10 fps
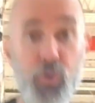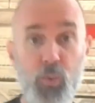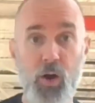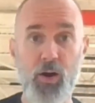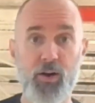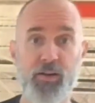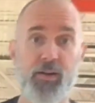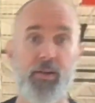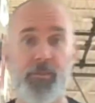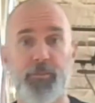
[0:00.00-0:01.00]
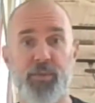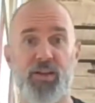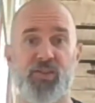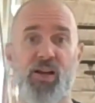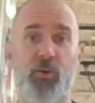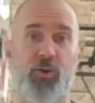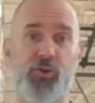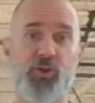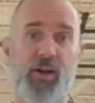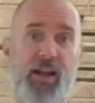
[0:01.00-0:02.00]
hard because that would hurt
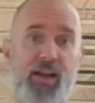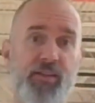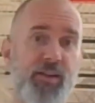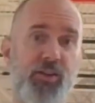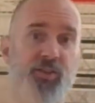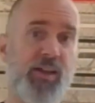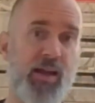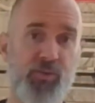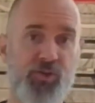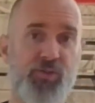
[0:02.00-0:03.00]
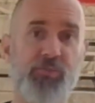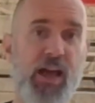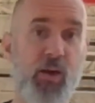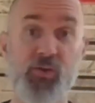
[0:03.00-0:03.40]
your hand and it could damage the house, and